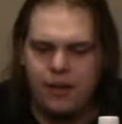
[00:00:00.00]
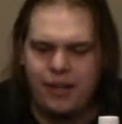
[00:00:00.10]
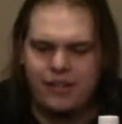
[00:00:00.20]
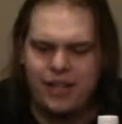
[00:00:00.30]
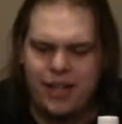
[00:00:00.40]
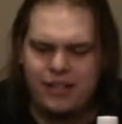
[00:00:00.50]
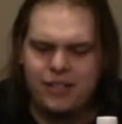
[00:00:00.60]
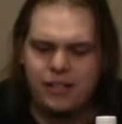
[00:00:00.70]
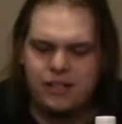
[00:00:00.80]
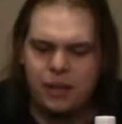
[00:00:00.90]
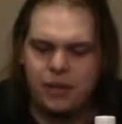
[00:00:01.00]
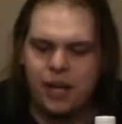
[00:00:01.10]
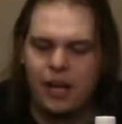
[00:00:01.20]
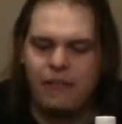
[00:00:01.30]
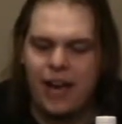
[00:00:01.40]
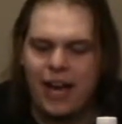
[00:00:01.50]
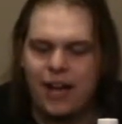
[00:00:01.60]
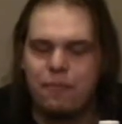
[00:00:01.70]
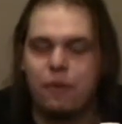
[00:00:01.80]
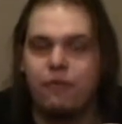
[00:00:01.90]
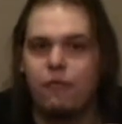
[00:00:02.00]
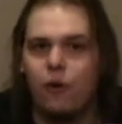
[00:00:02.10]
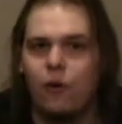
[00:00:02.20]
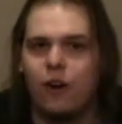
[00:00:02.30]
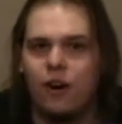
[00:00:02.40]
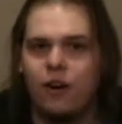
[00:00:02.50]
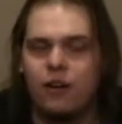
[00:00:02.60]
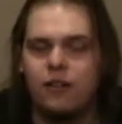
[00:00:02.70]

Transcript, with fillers: It tastes like something I've had before.